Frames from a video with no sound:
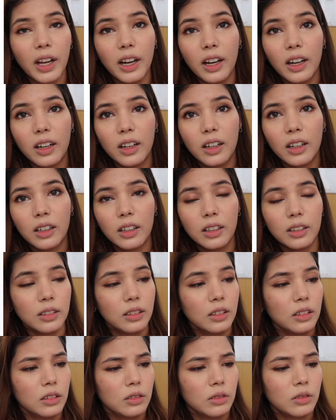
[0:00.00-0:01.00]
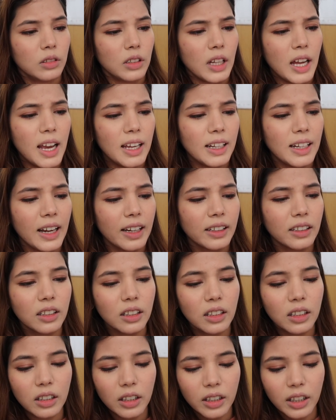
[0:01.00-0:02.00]
Air
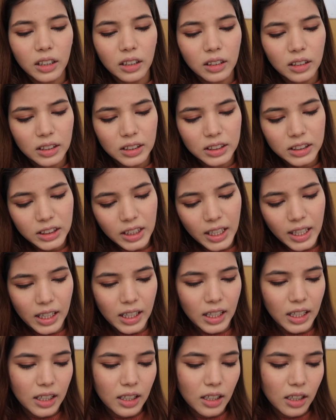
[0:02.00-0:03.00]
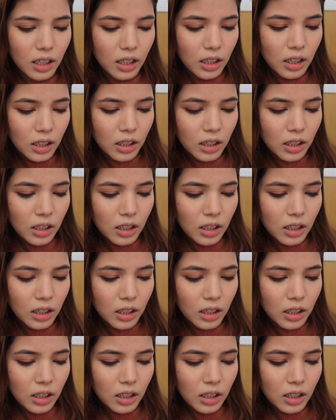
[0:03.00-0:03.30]
highlighter in the shade